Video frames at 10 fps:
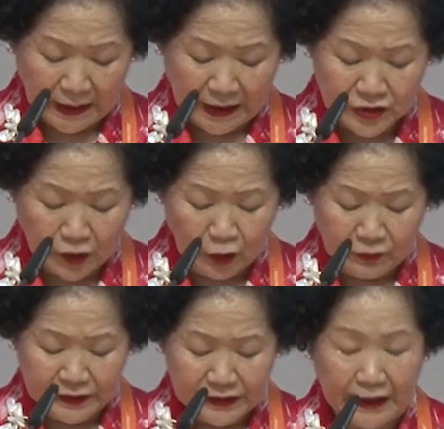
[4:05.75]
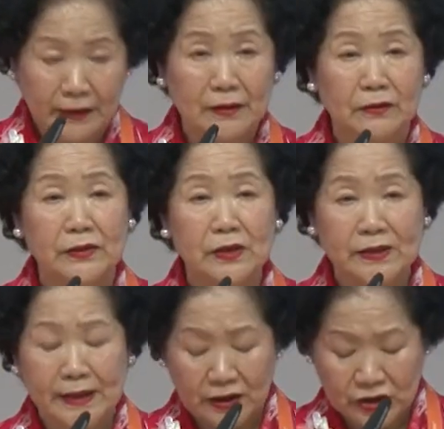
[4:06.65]
has overtaken
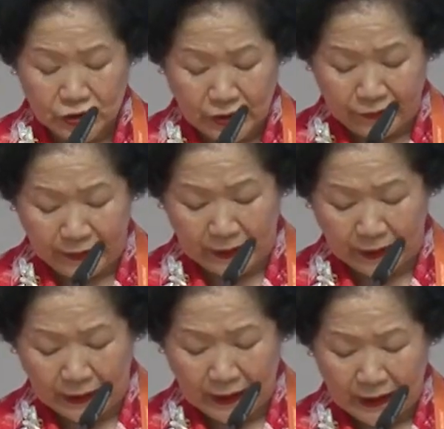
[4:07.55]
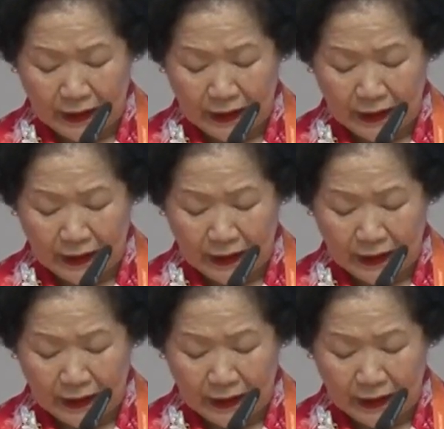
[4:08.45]
sex trafficking